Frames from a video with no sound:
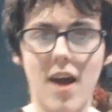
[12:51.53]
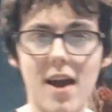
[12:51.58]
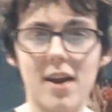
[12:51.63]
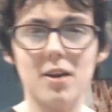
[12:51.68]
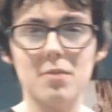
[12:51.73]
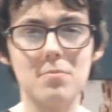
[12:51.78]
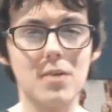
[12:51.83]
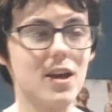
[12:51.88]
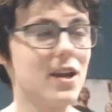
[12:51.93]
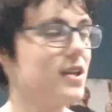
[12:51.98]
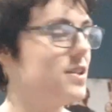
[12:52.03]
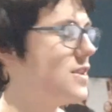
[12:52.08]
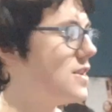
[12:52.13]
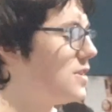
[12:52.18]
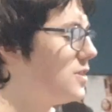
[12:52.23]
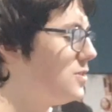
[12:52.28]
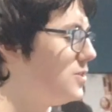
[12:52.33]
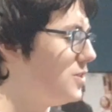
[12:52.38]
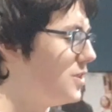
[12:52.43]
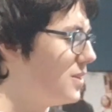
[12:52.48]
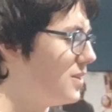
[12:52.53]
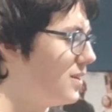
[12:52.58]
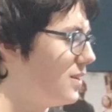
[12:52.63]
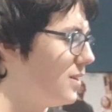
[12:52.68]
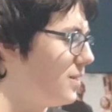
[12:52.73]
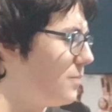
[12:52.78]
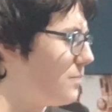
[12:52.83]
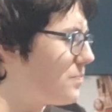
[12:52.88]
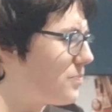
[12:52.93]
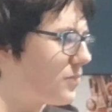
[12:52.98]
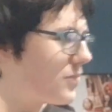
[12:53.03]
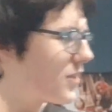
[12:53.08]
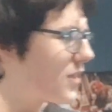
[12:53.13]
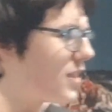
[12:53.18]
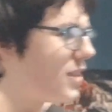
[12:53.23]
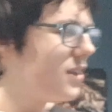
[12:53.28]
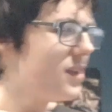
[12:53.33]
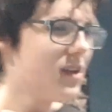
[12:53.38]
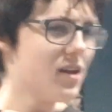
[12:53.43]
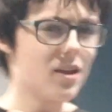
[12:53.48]
Anime this year.
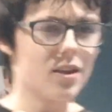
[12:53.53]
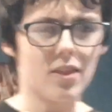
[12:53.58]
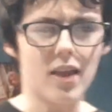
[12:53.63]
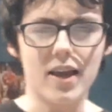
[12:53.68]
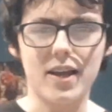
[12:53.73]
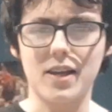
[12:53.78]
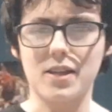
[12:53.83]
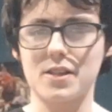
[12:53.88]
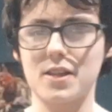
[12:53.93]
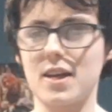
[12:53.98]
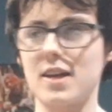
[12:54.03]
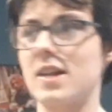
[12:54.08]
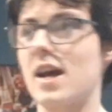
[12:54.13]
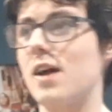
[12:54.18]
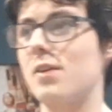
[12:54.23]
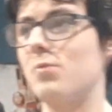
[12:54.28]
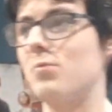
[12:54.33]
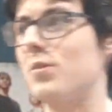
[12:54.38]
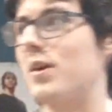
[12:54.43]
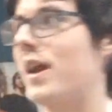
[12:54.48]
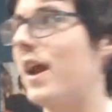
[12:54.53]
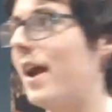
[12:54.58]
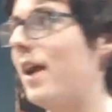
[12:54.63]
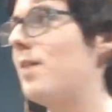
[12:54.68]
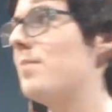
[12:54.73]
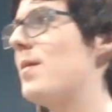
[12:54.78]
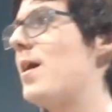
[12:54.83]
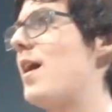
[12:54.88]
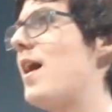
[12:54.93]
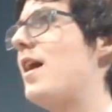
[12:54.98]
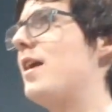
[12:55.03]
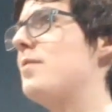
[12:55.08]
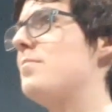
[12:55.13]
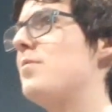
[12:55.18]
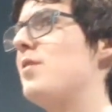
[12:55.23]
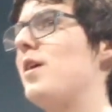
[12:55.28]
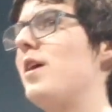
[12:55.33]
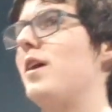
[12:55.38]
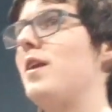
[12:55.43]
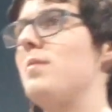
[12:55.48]
Like I said, I don't care about anime
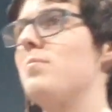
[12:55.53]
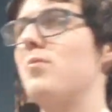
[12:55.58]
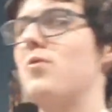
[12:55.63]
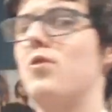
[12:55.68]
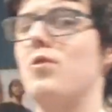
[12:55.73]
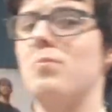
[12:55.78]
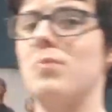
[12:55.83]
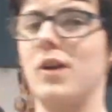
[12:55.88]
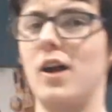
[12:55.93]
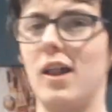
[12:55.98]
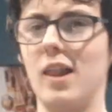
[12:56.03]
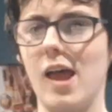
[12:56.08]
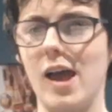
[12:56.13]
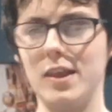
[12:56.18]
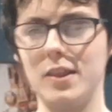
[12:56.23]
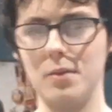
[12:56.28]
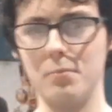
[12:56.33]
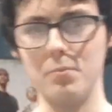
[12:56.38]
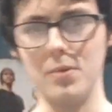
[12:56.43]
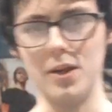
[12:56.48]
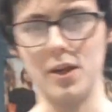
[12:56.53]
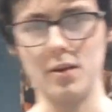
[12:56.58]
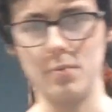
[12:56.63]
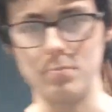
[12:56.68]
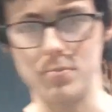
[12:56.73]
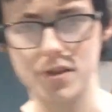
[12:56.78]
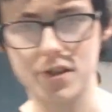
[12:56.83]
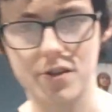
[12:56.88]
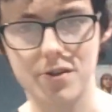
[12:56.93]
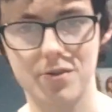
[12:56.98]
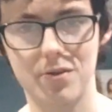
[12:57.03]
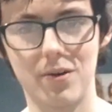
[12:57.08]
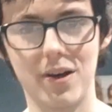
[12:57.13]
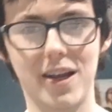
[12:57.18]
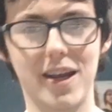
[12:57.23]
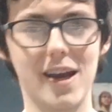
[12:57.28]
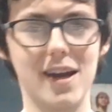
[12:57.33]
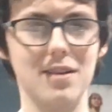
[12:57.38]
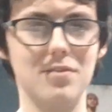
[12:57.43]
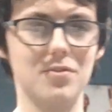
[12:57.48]
anymore, but I like the memes, so I
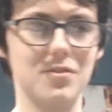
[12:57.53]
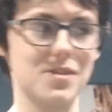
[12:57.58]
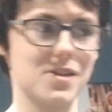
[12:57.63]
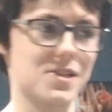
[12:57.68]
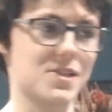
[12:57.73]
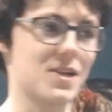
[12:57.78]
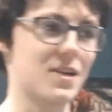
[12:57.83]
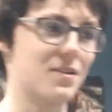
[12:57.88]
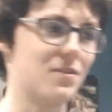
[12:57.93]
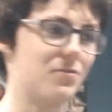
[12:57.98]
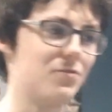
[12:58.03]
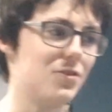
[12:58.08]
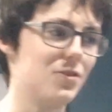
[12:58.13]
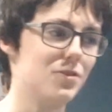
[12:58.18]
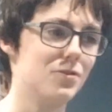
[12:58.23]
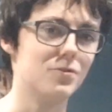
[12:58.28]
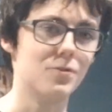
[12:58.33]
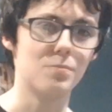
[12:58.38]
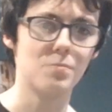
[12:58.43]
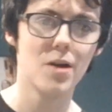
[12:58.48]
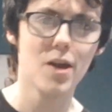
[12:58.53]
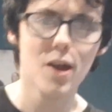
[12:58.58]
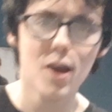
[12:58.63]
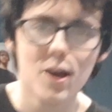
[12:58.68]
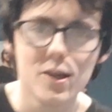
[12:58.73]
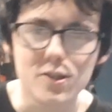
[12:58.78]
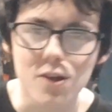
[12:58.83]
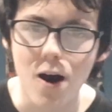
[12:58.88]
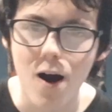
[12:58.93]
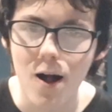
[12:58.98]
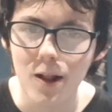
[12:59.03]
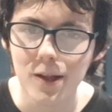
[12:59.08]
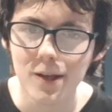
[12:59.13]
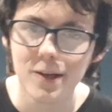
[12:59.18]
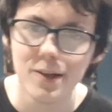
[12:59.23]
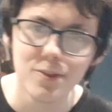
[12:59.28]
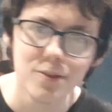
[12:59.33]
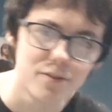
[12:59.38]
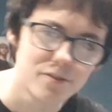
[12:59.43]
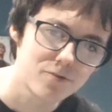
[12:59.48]
kind of understand a few of them. Darling
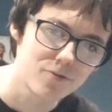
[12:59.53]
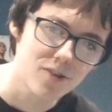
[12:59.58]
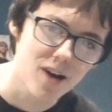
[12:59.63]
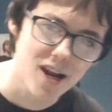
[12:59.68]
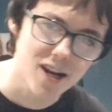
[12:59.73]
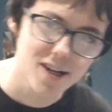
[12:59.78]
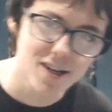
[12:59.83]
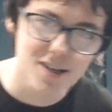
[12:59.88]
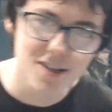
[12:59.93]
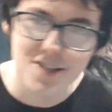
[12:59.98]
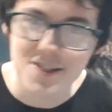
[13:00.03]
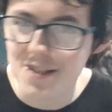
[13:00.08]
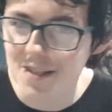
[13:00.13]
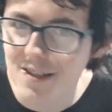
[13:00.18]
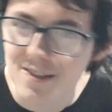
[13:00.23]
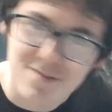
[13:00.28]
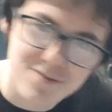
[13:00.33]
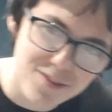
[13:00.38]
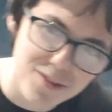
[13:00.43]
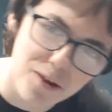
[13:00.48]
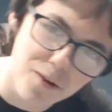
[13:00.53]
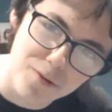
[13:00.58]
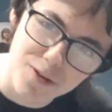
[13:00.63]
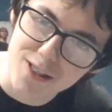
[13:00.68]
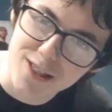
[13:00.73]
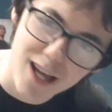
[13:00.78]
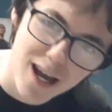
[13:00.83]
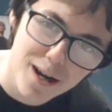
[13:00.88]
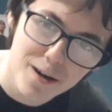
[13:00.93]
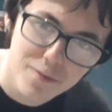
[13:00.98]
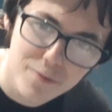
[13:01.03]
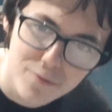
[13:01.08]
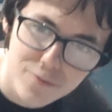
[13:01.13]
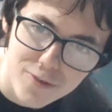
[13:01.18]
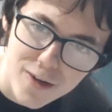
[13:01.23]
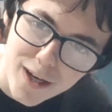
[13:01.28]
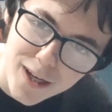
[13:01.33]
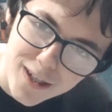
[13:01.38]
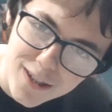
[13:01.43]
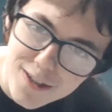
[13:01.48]
in the Franxx and those kind of
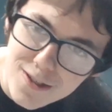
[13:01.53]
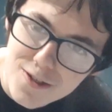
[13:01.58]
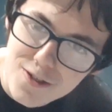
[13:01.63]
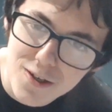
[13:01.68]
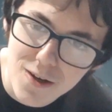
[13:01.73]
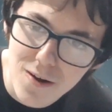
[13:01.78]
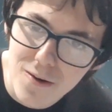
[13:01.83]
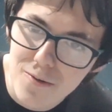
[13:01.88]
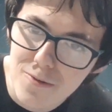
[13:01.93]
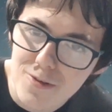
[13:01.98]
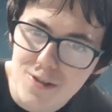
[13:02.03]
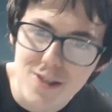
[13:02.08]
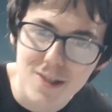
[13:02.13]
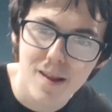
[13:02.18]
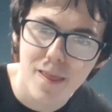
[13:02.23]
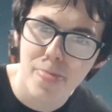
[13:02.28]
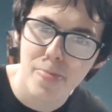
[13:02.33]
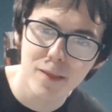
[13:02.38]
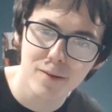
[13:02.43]
freaking shows.